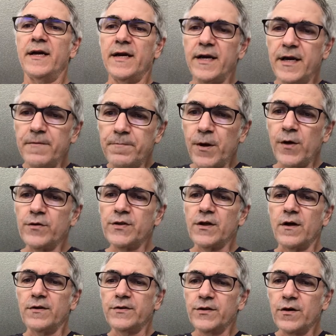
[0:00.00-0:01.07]
And Post
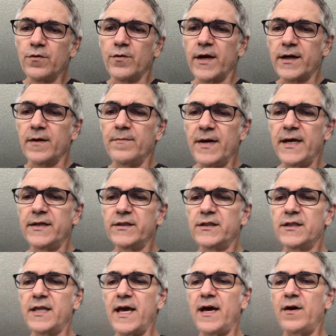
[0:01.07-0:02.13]
also recommends
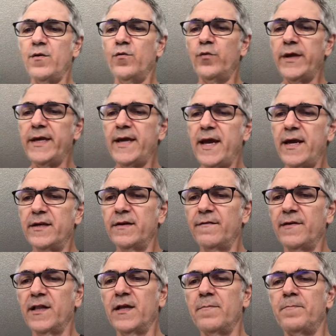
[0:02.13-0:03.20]
that we
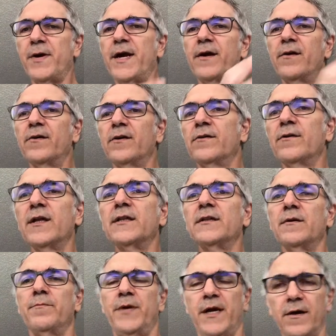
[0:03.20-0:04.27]
develop parallel,
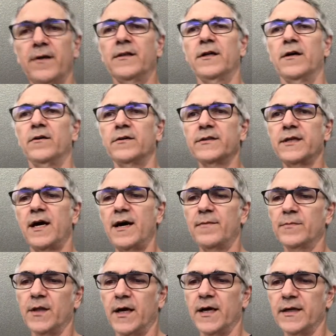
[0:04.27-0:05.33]
parallel
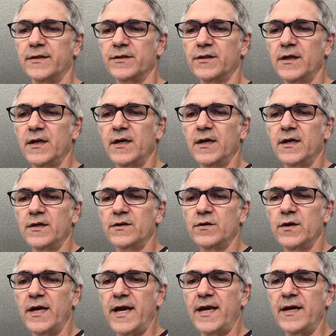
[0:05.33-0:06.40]
timelines.
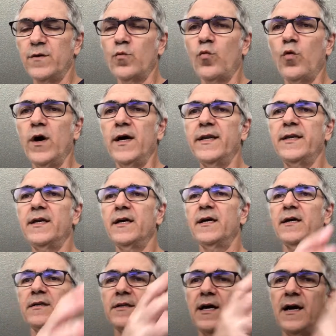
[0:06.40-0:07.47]
And one
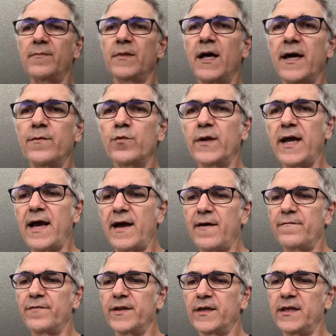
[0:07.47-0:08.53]
timeline would
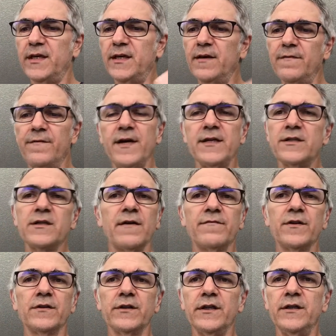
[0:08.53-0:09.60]
have the key events of
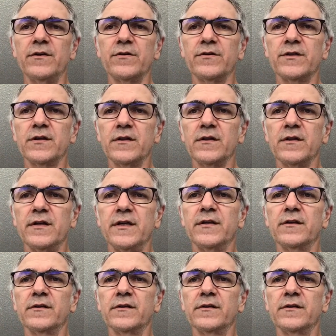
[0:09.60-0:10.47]
the leaders in the